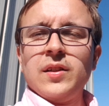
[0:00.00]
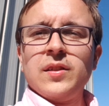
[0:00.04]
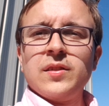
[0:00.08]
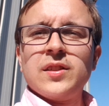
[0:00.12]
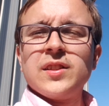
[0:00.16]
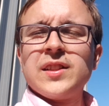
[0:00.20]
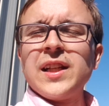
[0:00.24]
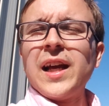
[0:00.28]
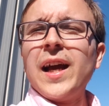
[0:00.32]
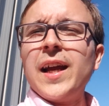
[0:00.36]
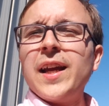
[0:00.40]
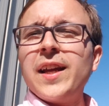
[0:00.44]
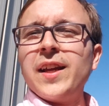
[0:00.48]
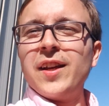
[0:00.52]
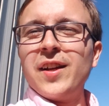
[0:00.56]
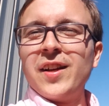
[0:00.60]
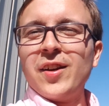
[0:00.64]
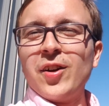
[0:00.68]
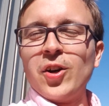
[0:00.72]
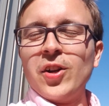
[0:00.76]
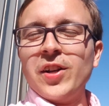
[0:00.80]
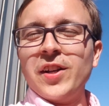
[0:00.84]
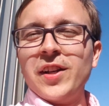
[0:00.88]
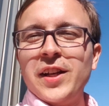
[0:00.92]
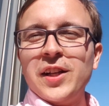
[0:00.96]
Today,
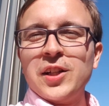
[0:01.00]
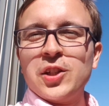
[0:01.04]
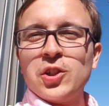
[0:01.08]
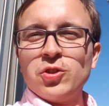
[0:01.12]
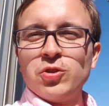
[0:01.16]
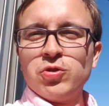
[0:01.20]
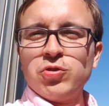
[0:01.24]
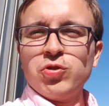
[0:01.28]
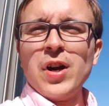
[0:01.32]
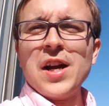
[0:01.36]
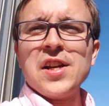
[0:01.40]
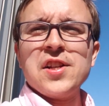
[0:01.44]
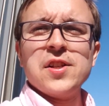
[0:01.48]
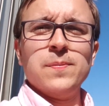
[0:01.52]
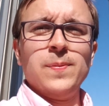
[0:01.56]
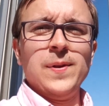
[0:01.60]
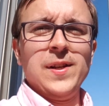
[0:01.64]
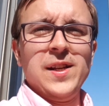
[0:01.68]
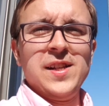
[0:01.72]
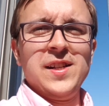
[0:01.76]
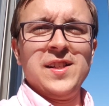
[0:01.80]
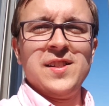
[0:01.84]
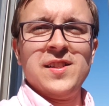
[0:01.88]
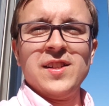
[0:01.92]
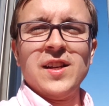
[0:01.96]
on an
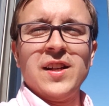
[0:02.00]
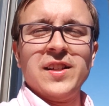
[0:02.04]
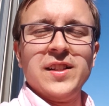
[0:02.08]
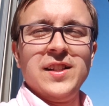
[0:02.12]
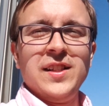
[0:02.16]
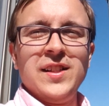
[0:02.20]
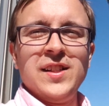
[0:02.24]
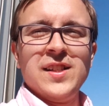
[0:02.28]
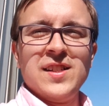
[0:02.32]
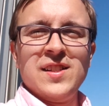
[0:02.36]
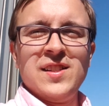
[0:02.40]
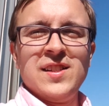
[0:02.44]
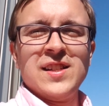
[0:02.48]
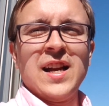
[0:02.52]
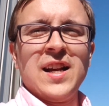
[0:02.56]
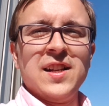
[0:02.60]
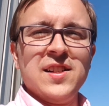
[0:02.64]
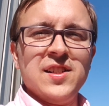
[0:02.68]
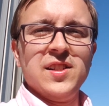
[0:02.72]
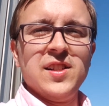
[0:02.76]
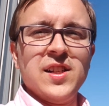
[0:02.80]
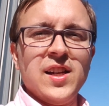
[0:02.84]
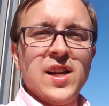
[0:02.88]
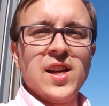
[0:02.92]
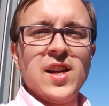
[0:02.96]
incredibly sunny
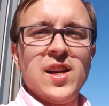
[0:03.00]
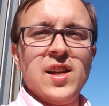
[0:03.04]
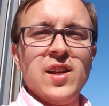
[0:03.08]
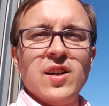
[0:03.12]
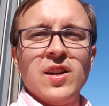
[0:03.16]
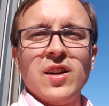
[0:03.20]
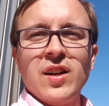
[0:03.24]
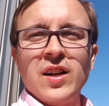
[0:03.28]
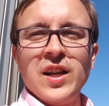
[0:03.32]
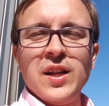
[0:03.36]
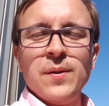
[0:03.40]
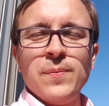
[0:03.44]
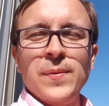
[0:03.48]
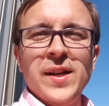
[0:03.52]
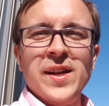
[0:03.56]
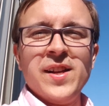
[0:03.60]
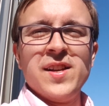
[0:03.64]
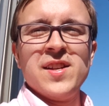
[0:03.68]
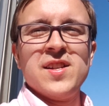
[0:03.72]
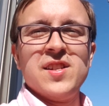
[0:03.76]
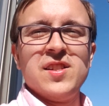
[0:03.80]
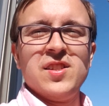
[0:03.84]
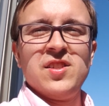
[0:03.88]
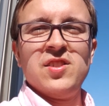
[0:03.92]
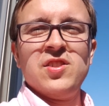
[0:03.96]
Saturday, I'm
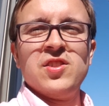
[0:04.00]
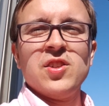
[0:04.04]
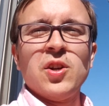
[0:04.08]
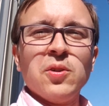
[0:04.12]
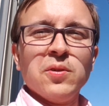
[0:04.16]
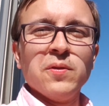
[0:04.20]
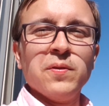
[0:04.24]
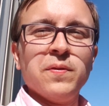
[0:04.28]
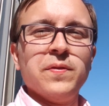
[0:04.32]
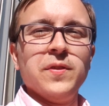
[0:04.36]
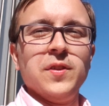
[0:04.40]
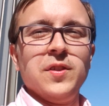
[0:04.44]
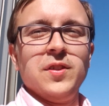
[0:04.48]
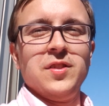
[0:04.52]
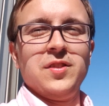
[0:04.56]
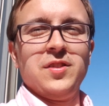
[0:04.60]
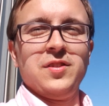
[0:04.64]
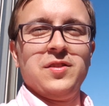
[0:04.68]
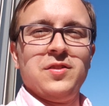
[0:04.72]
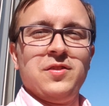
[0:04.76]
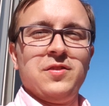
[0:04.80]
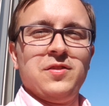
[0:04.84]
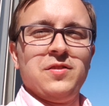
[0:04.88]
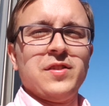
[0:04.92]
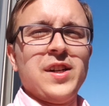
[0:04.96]
in Salford,
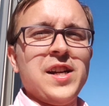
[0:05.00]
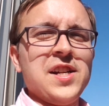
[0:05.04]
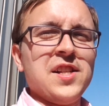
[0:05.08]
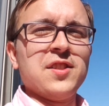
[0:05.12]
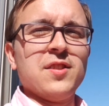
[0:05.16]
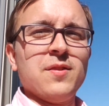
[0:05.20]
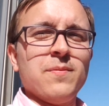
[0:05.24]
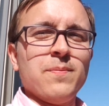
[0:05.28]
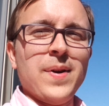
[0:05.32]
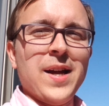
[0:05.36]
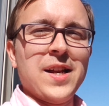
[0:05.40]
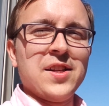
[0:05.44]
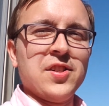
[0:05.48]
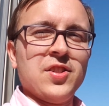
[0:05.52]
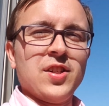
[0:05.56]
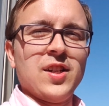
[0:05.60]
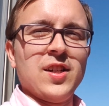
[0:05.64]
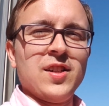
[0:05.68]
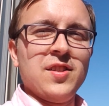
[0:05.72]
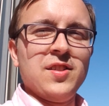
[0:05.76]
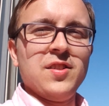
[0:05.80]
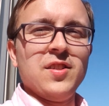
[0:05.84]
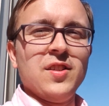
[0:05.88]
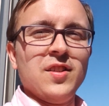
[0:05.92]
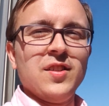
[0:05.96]
Greater
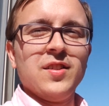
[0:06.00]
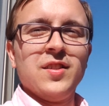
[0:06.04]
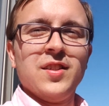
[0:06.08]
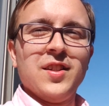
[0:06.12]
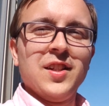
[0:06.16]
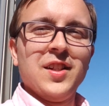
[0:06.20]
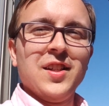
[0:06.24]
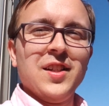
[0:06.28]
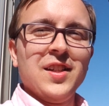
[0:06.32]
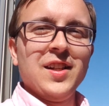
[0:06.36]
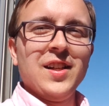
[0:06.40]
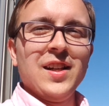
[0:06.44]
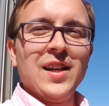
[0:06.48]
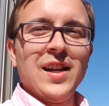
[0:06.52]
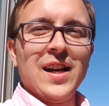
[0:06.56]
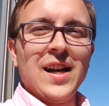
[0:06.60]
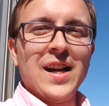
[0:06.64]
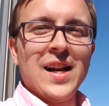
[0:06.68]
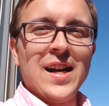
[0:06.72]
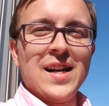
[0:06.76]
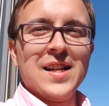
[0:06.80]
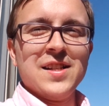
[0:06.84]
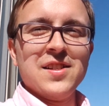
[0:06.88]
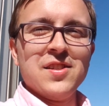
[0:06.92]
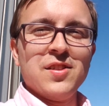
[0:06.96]
Manchester,
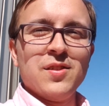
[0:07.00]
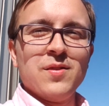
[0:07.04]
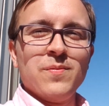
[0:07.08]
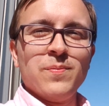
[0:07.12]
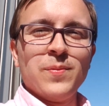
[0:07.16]
and